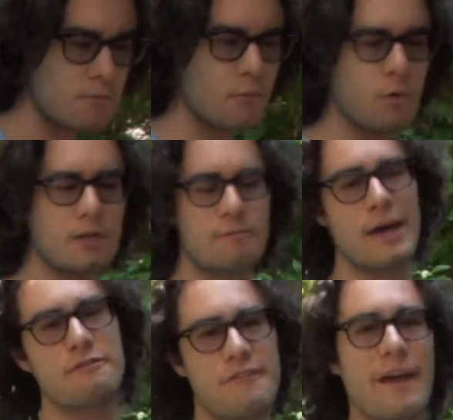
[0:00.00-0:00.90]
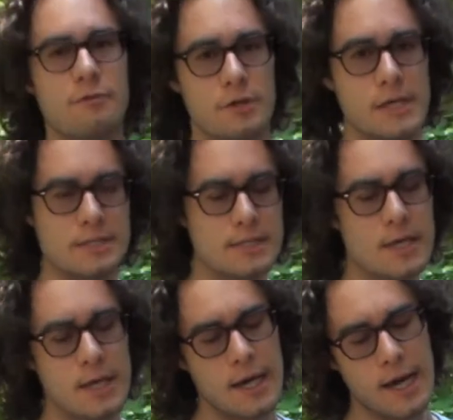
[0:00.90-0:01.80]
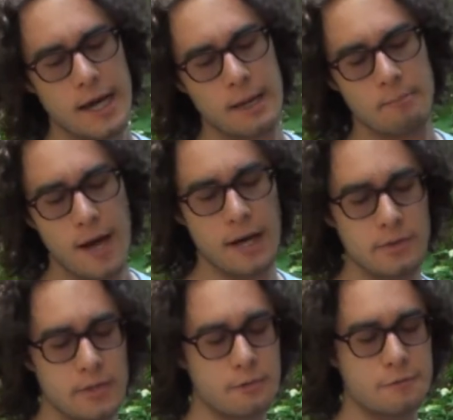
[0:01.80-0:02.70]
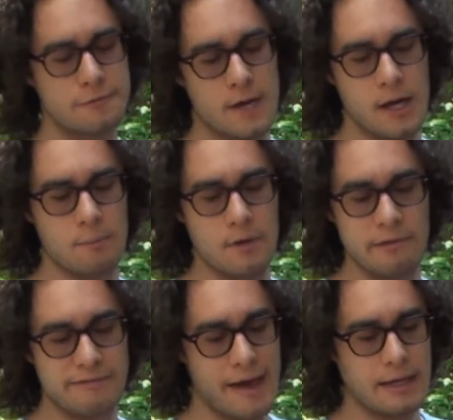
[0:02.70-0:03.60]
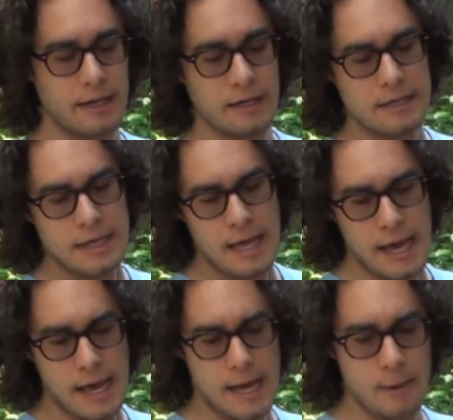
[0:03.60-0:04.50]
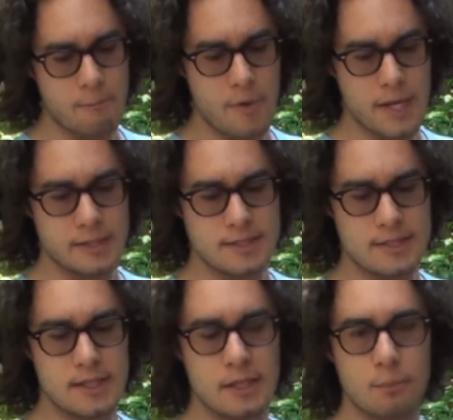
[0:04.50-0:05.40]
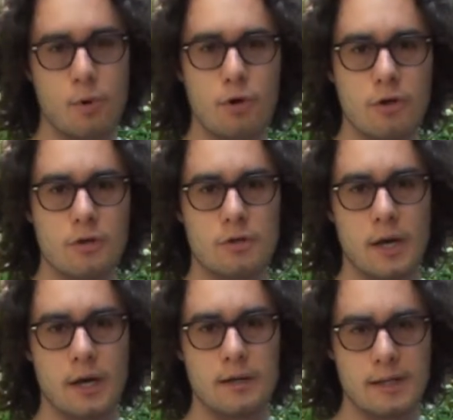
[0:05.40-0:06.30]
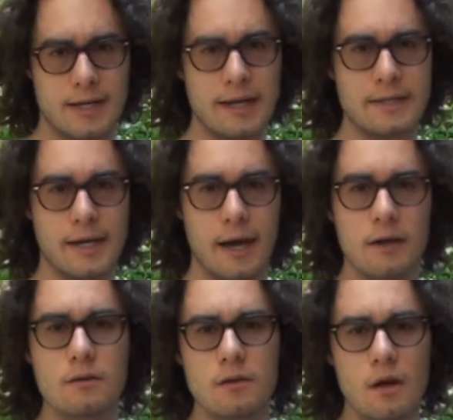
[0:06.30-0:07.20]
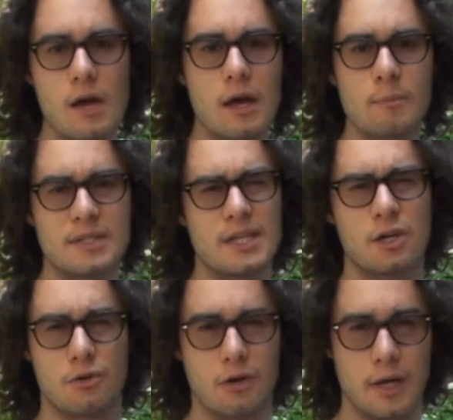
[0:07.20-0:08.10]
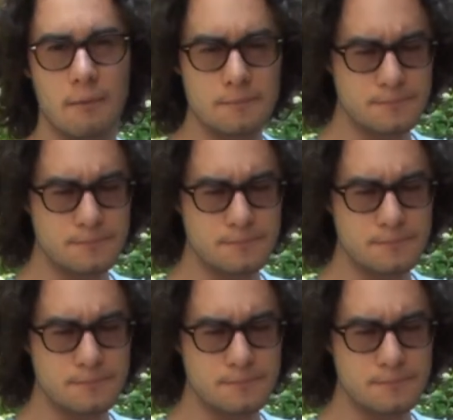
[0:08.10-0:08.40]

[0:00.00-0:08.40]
one of my favorites out of Havana, and it's the Por Larranaga Petit Corona.